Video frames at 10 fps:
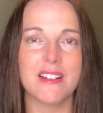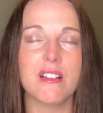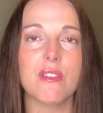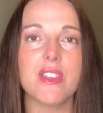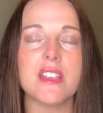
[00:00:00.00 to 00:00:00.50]

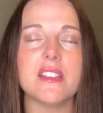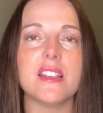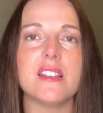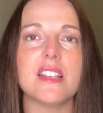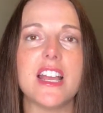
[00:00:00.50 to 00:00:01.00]
This
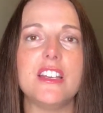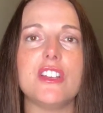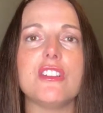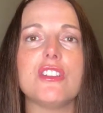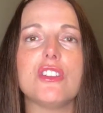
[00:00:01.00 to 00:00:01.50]
is an
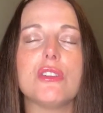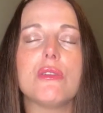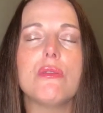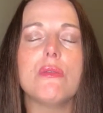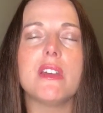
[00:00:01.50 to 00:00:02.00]

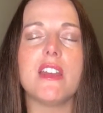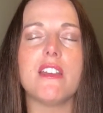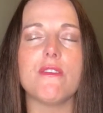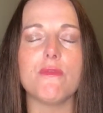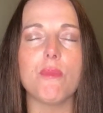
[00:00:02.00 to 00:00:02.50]

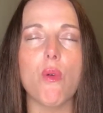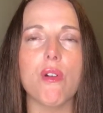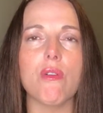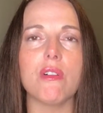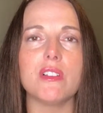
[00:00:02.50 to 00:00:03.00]
intuitive
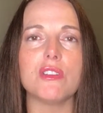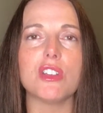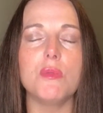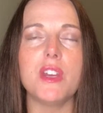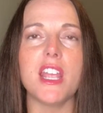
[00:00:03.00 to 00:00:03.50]
portal into
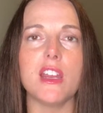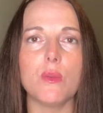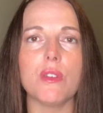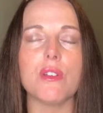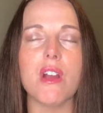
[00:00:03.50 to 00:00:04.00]
communicating
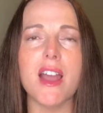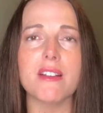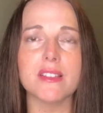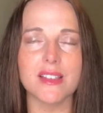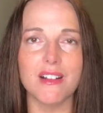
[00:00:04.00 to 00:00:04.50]
with your higher
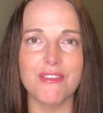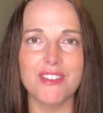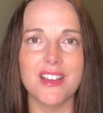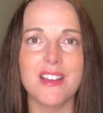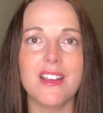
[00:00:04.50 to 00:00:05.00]
self.
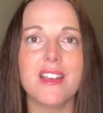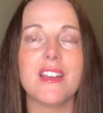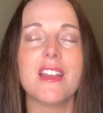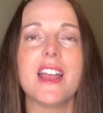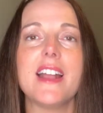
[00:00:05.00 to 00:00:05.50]

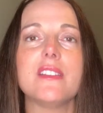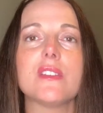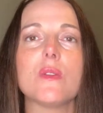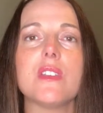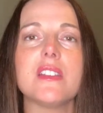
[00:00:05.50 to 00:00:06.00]
And
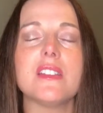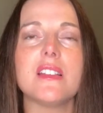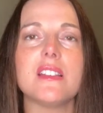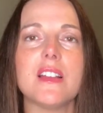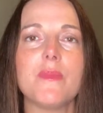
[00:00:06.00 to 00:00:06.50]
so this
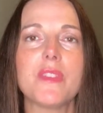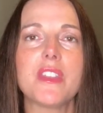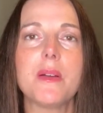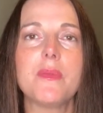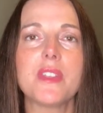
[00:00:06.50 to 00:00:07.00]
is,
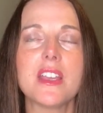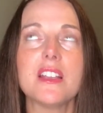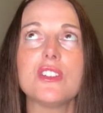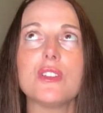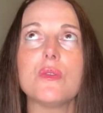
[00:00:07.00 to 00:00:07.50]

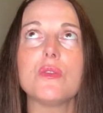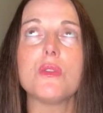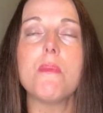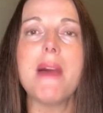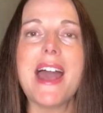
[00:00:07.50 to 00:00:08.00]
to
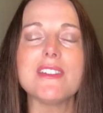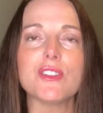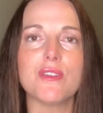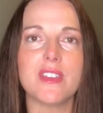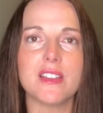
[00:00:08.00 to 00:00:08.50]

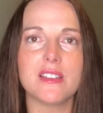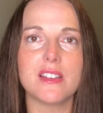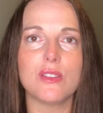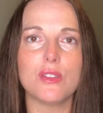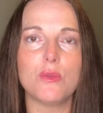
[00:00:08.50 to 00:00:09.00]
master this
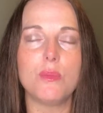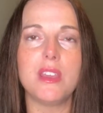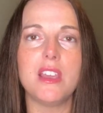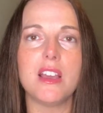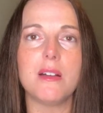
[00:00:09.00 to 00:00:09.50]
is to
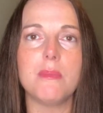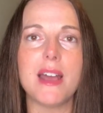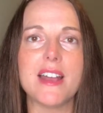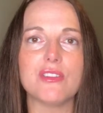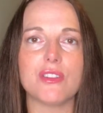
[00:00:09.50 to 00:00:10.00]
be a
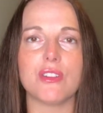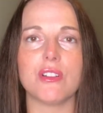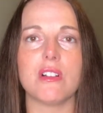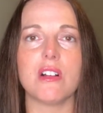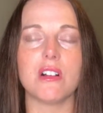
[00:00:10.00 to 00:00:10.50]

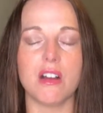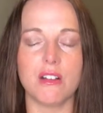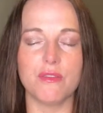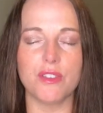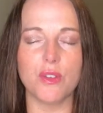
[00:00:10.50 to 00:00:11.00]
master
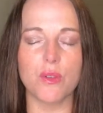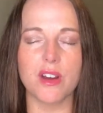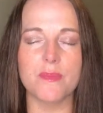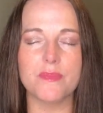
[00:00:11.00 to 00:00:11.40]
of your